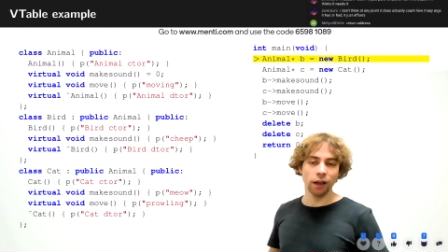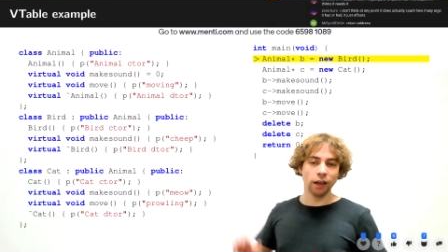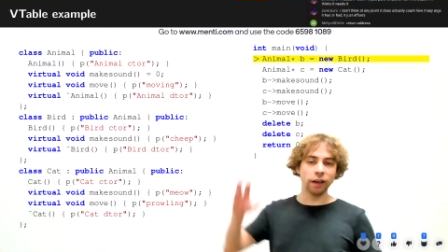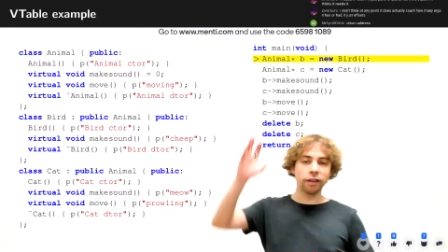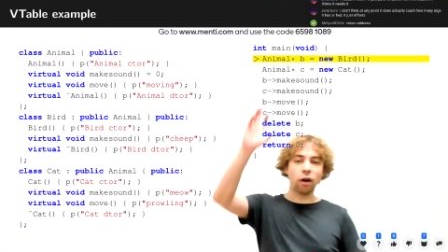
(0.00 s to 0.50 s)

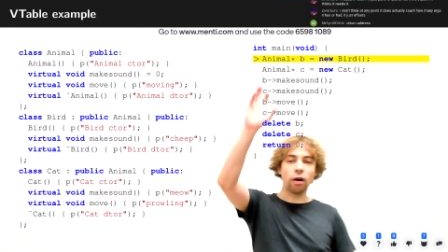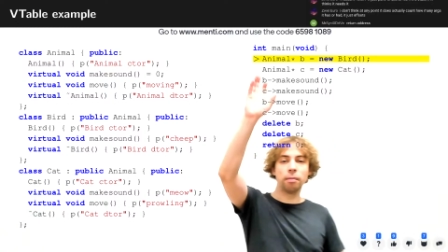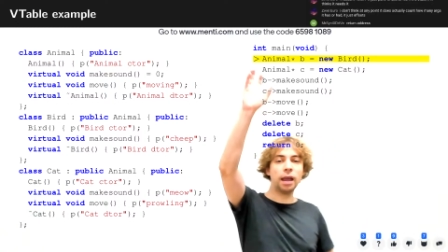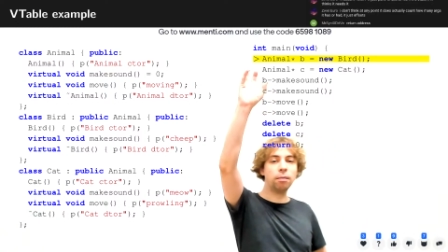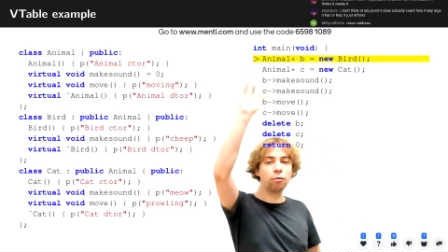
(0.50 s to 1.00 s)
Here's our
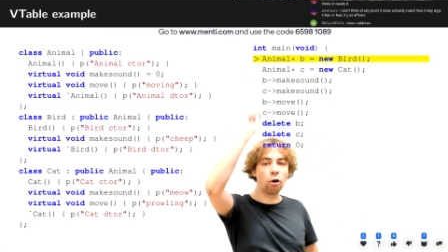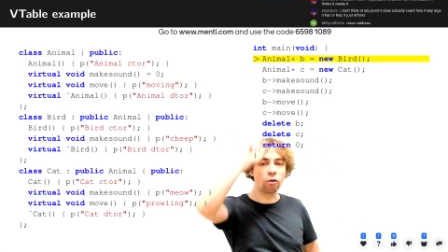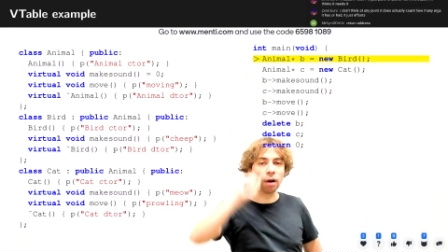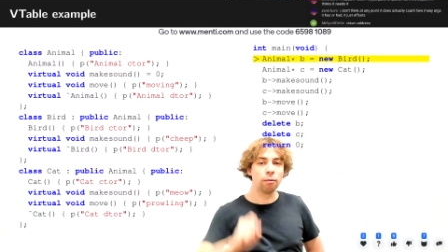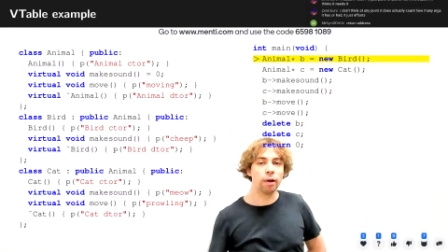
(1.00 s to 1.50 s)
main
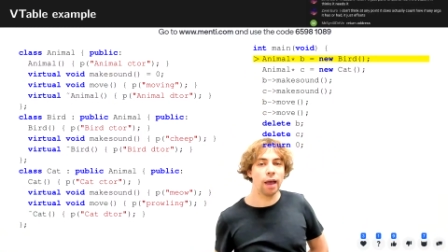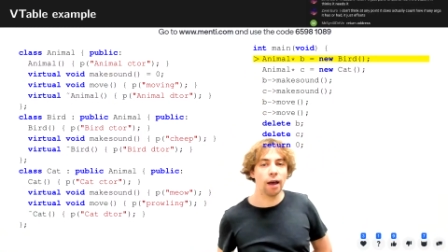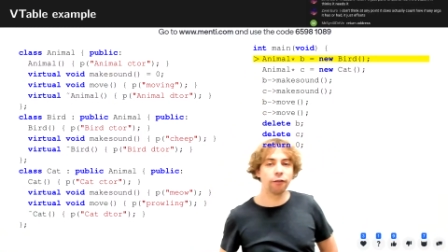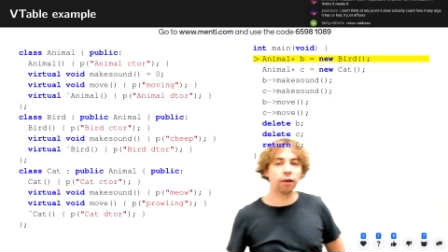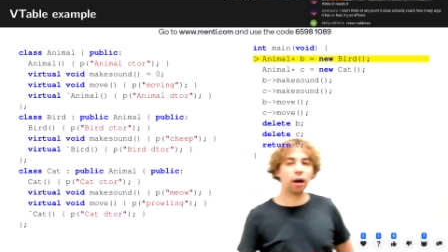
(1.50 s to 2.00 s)
program. We
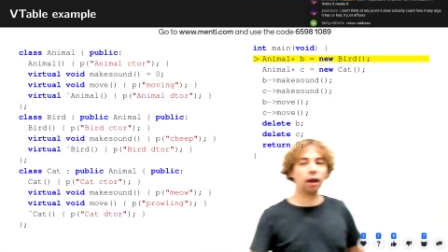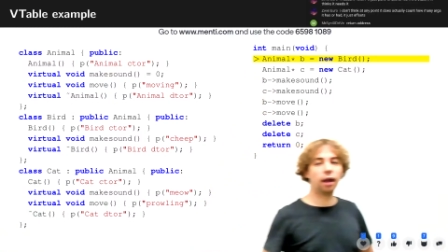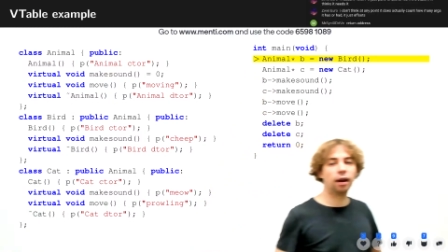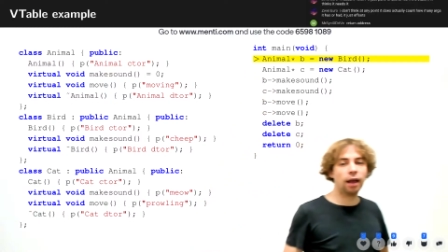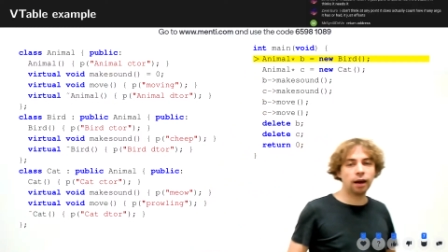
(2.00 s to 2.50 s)
have
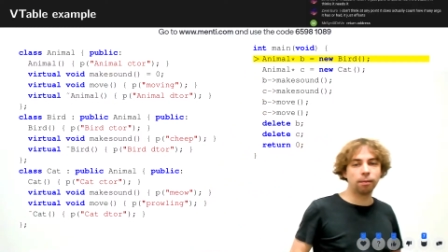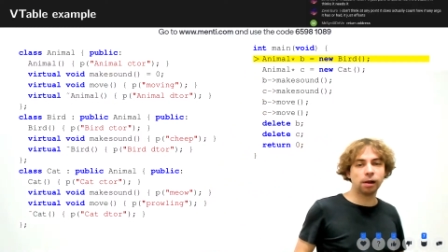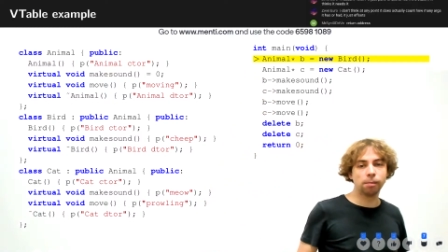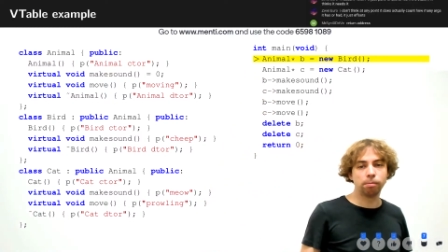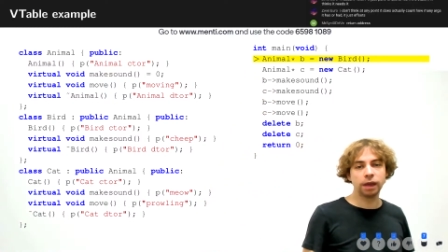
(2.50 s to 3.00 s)
an
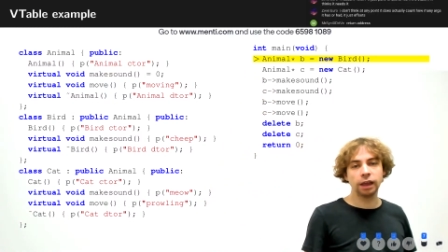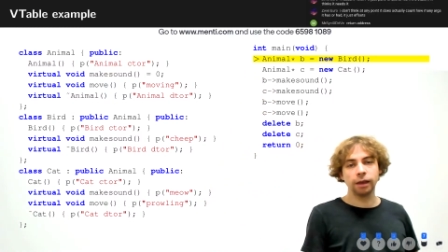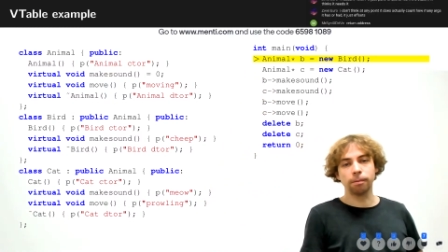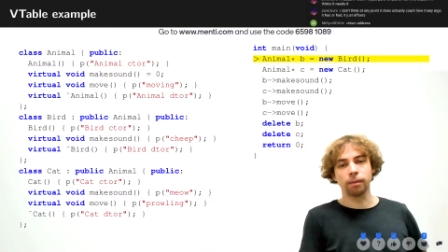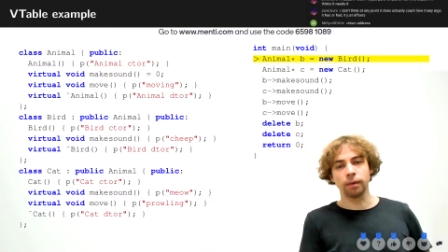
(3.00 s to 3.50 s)
animal
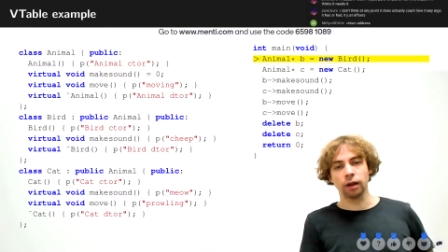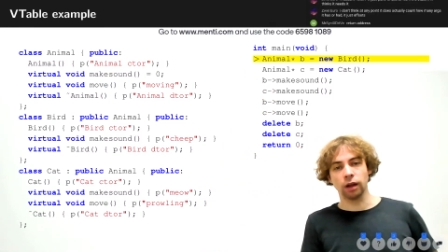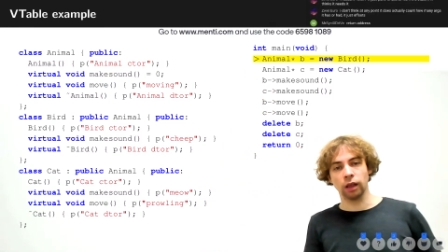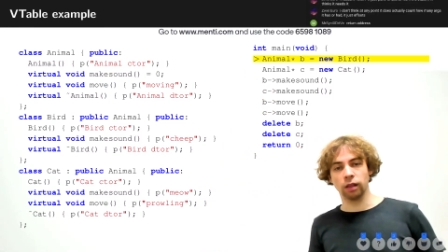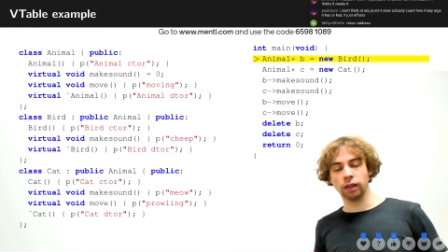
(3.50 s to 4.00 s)
B,
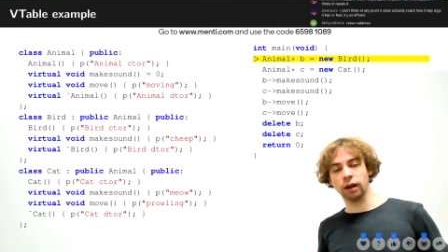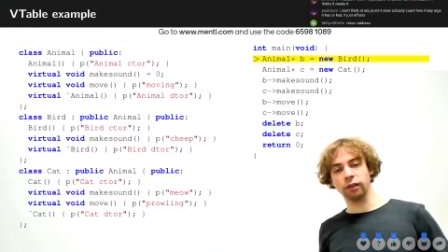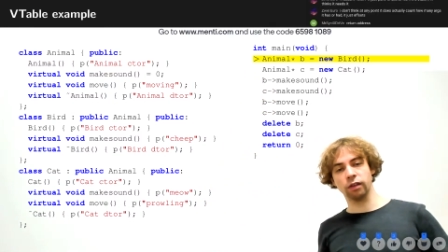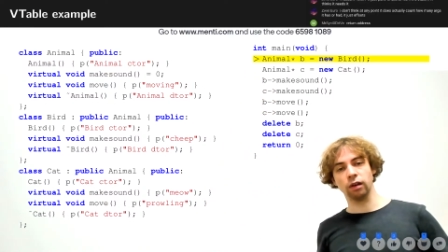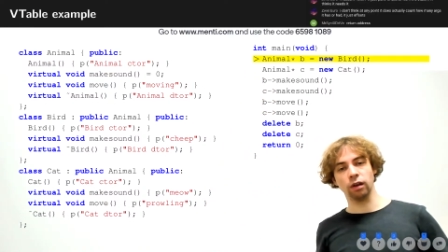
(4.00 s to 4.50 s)
that
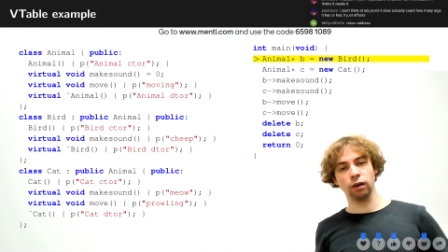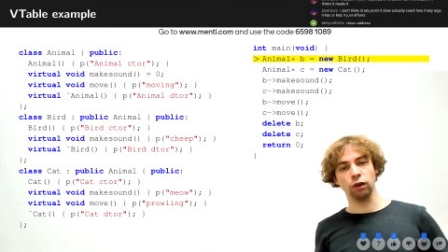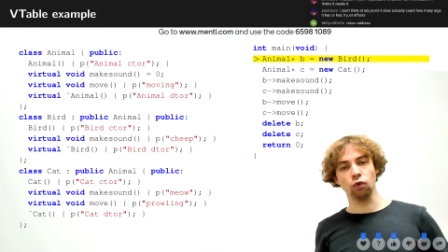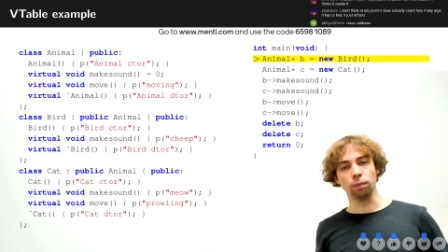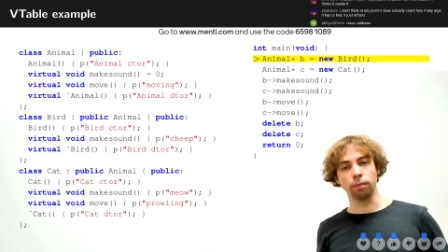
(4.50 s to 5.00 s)
is a
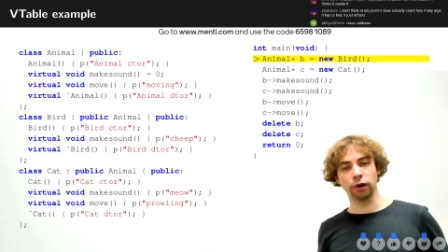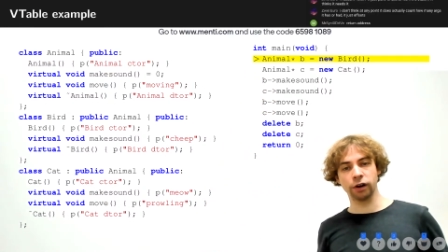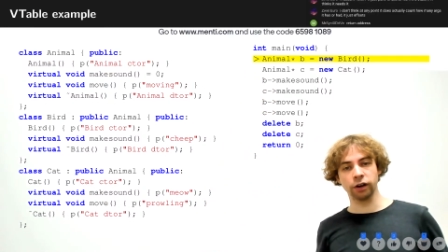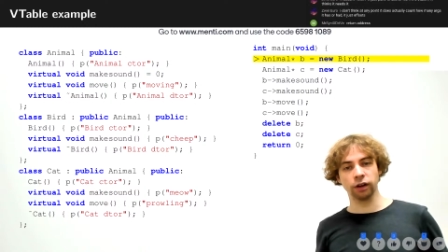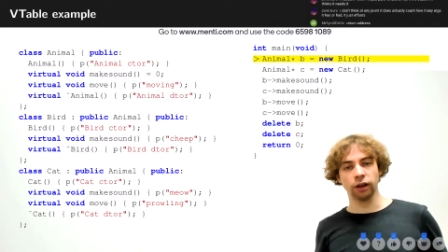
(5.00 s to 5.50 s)
new
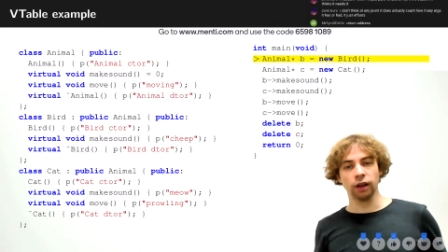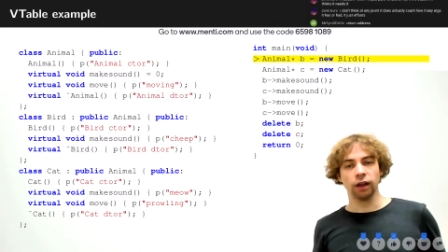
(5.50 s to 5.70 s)
bird.